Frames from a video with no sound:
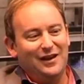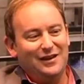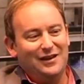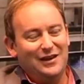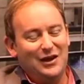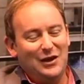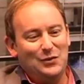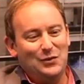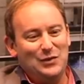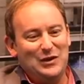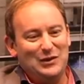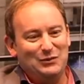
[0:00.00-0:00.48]

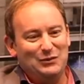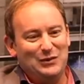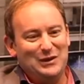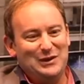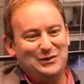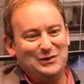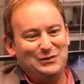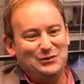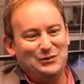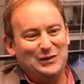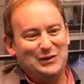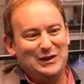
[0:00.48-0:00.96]
Yeah,
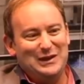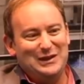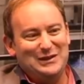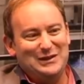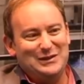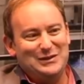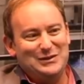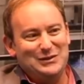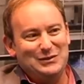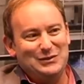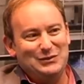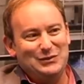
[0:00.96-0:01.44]

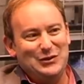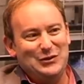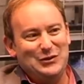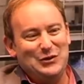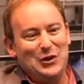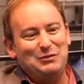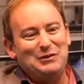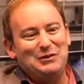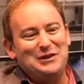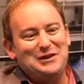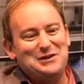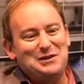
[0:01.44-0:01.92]
we're
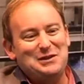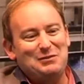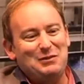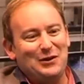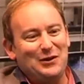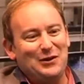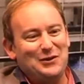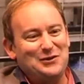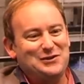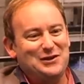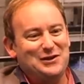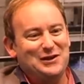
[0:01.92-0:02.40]
adopting some
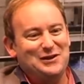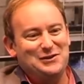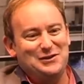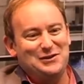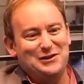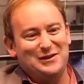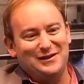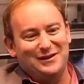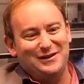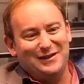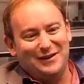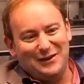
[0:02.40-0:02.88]
of those
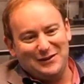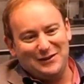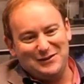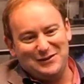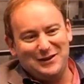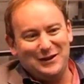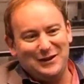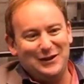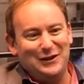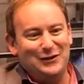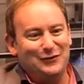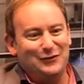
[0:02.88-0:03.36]
things you
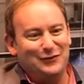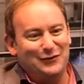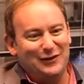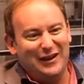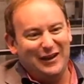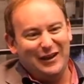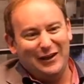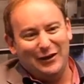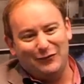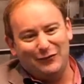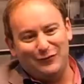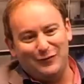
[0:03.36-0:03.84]
see and
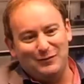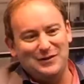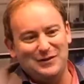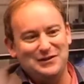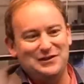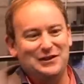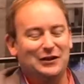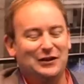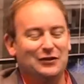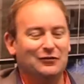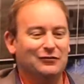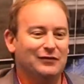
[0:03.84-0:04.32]
hear from the
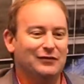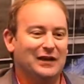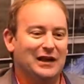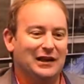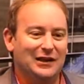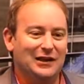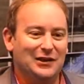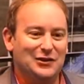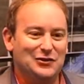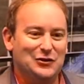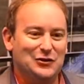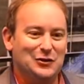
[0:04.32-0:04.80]
Silicon
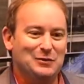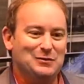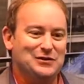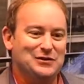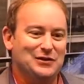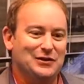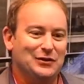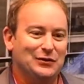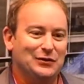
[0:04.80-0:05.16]
Valley in terms of